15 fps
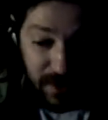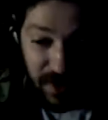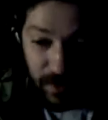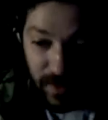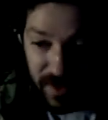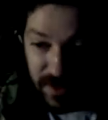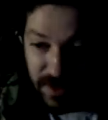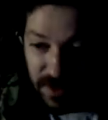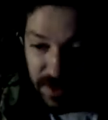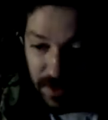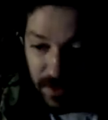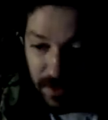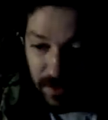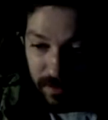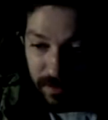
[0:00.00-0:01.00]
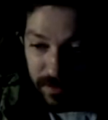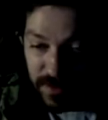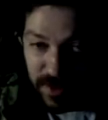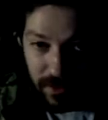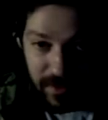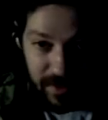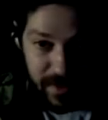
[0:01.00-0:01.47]
filled it with
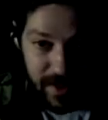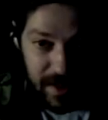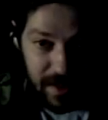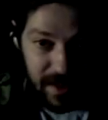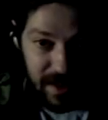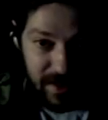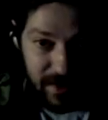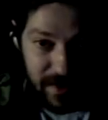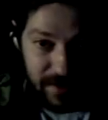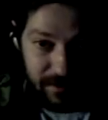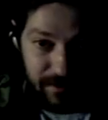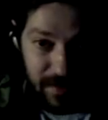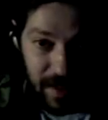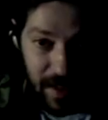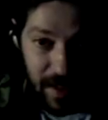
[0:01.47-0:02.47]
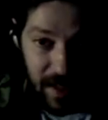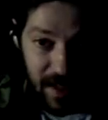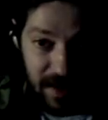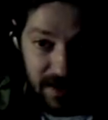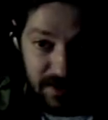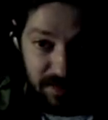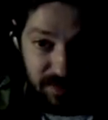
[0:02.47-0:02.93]
some Totally Wicked e-liquid,
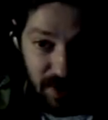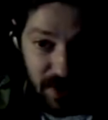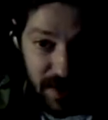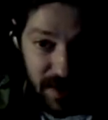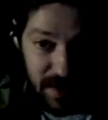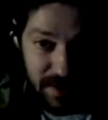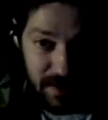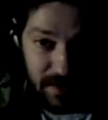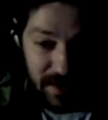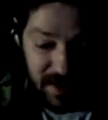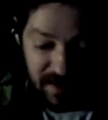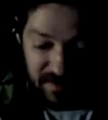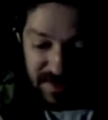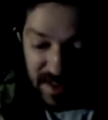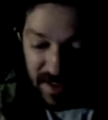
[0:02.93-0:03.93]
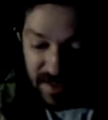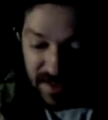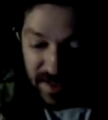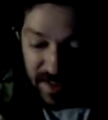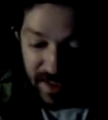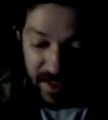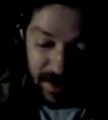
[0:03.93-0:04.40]
and boy, it certainly
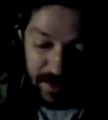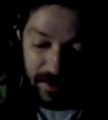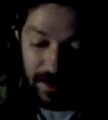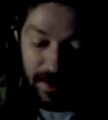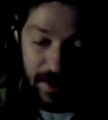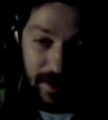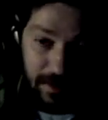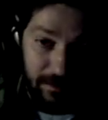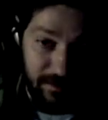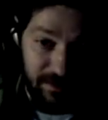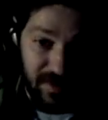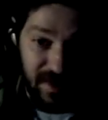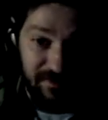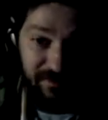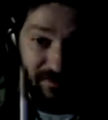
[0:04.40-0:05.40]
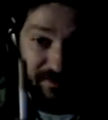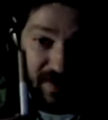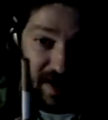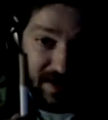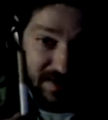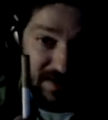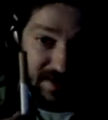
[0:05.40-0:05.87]
gives out a kick.
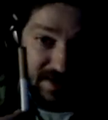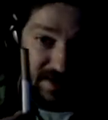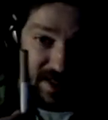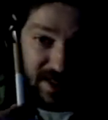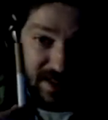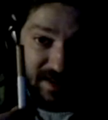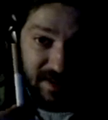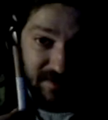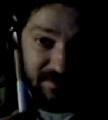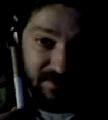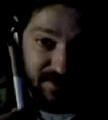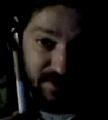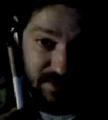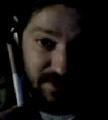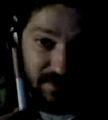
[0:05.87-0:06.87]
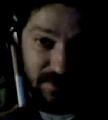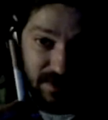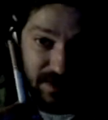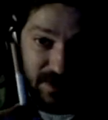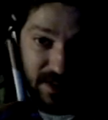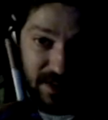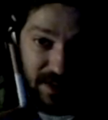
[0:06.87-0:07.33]
In fact, as I say, it
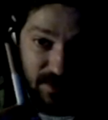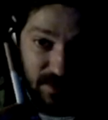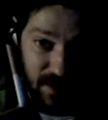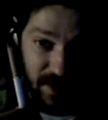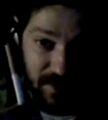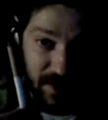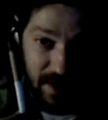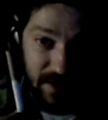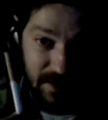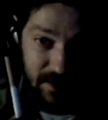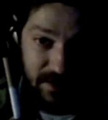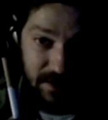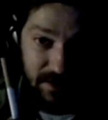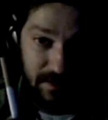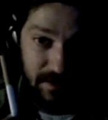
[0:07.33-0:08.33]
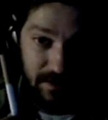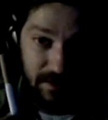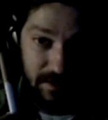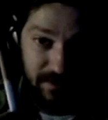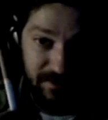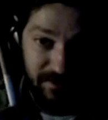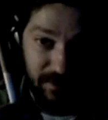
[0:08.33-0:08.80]
gives the DS108
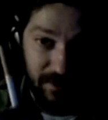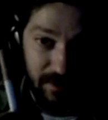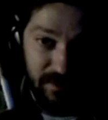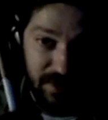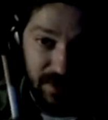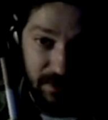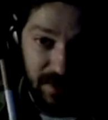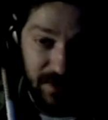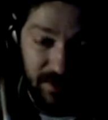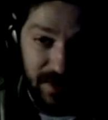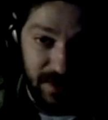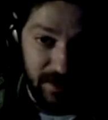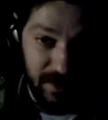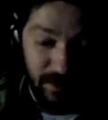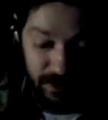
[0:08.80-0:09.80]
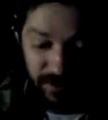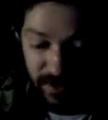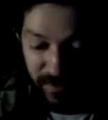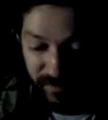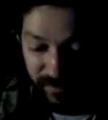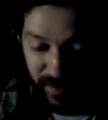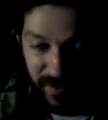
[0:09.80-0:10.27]
from Totally Wicked
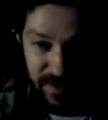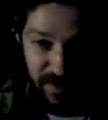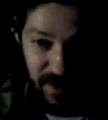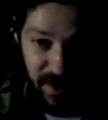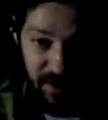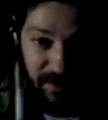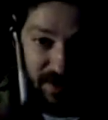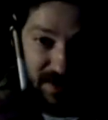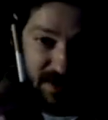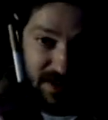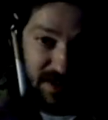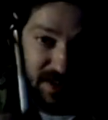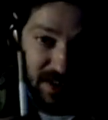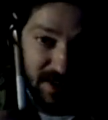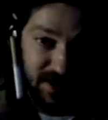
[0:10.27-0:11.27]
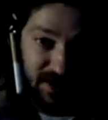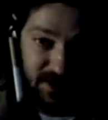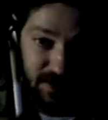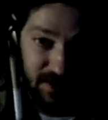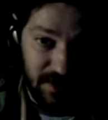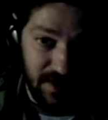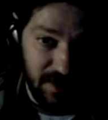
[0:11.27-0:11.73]
a good run for its money, but as I
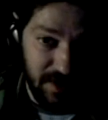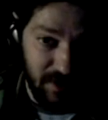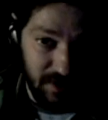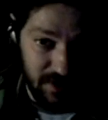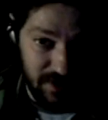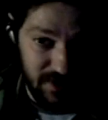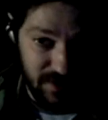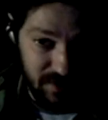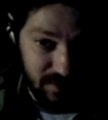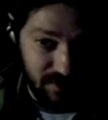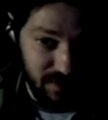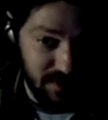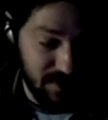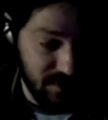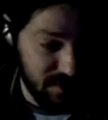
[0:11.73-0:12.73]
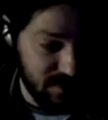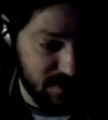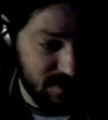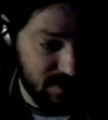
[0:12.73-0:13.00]
say, it's certainly not as